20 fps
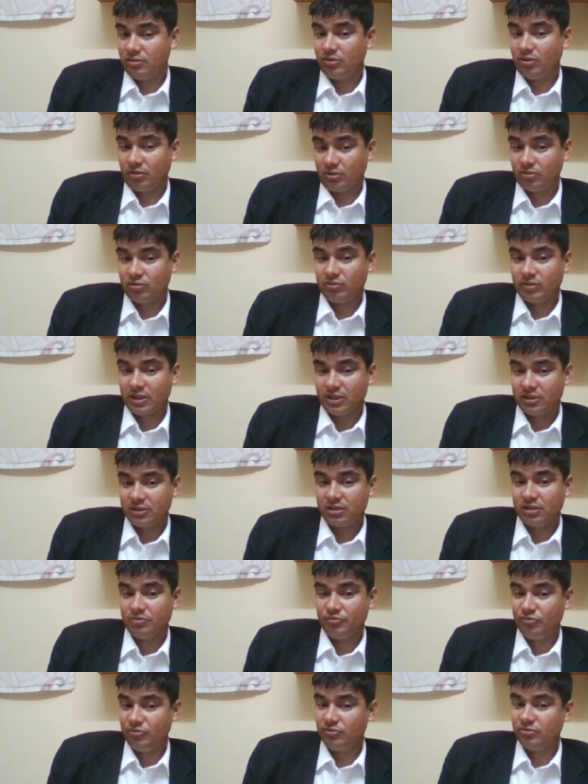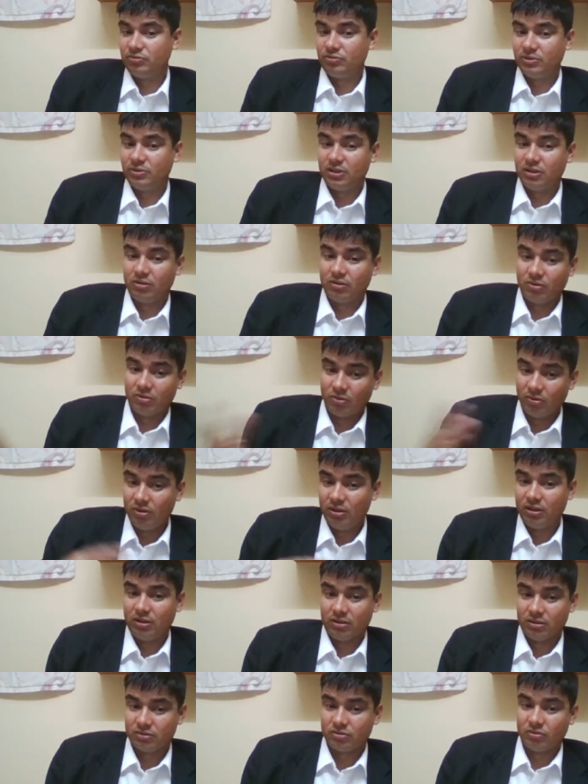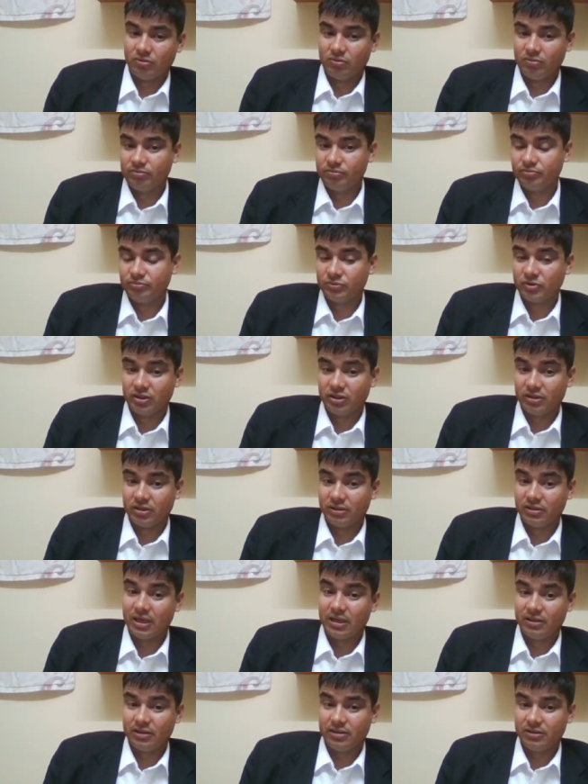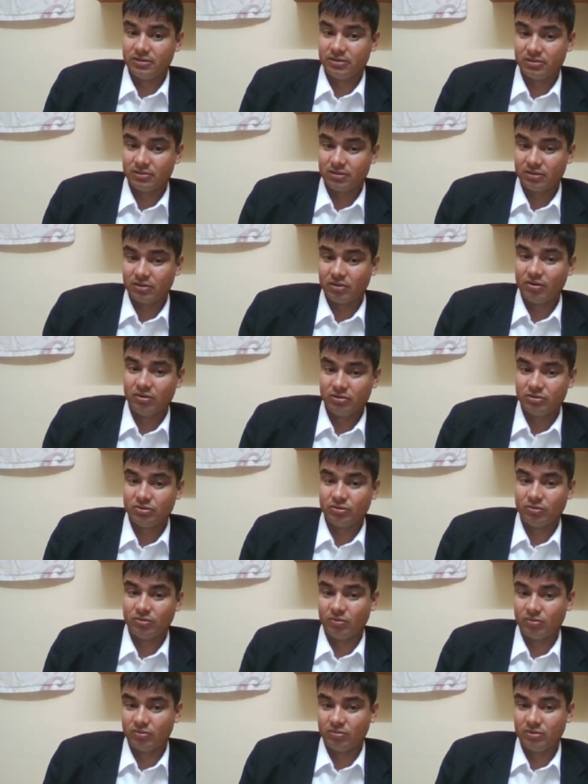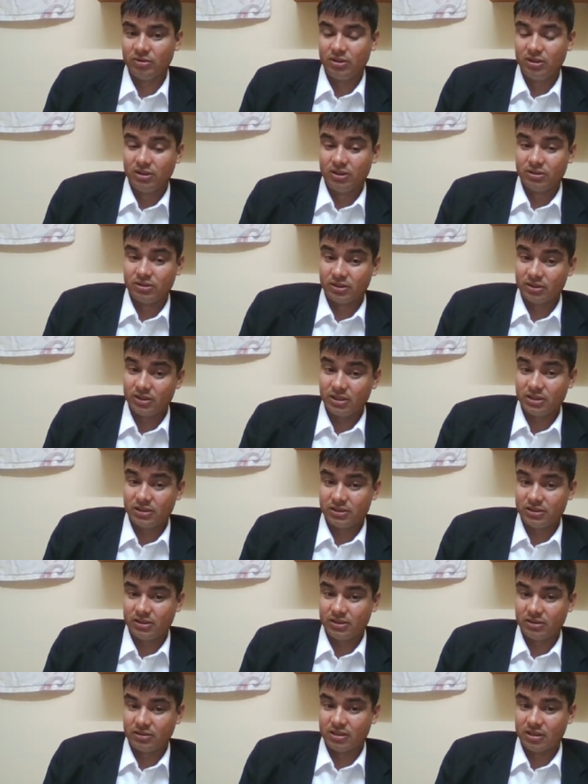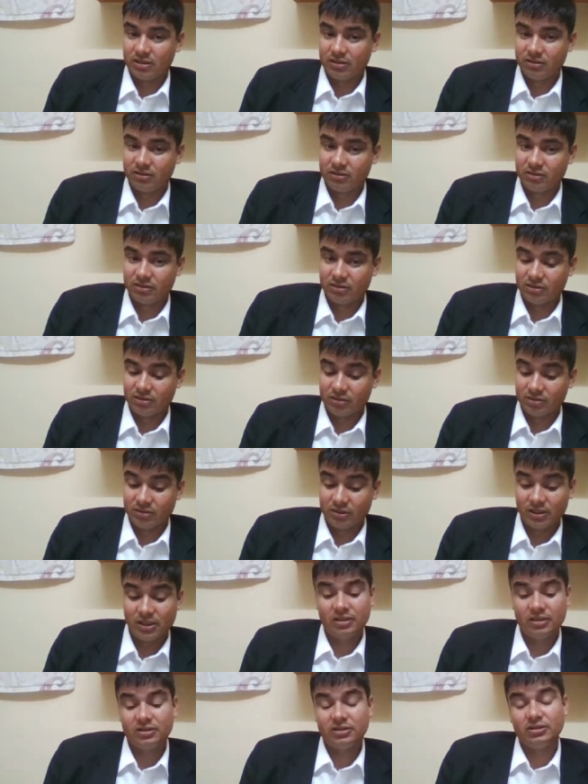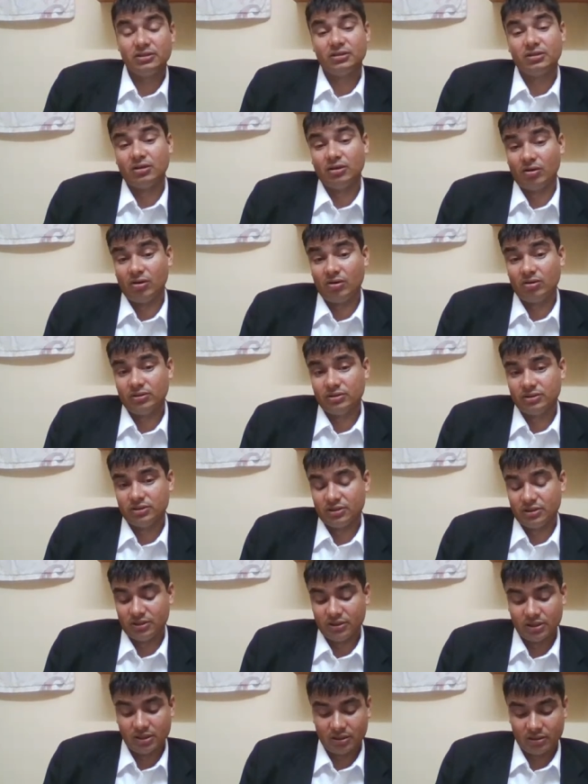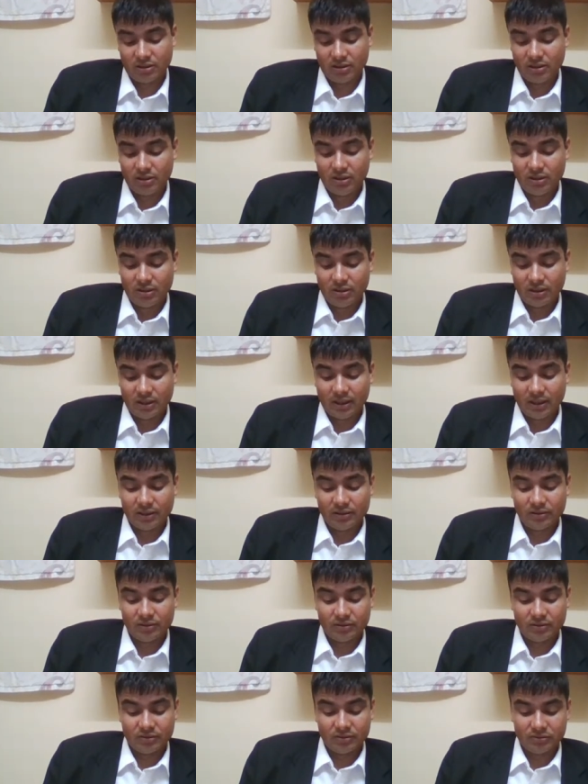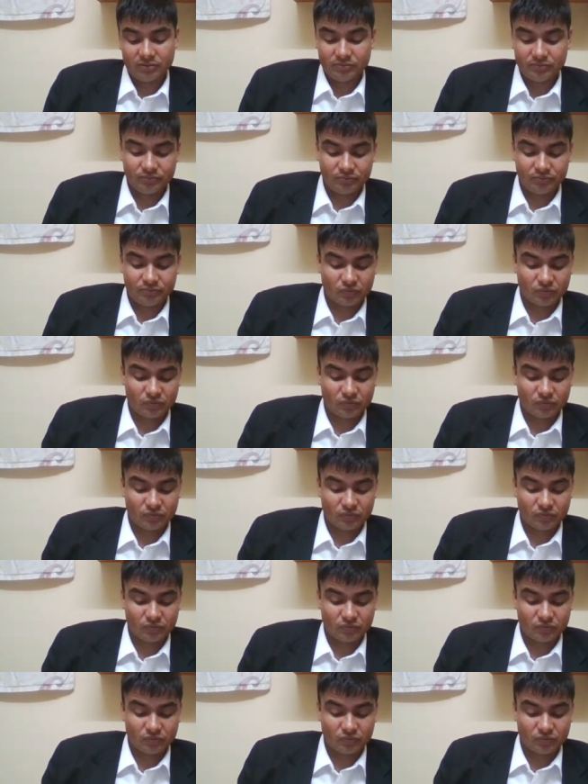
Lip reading: not to get confused with the older. So that is also suggested that clarity in the law is needed, and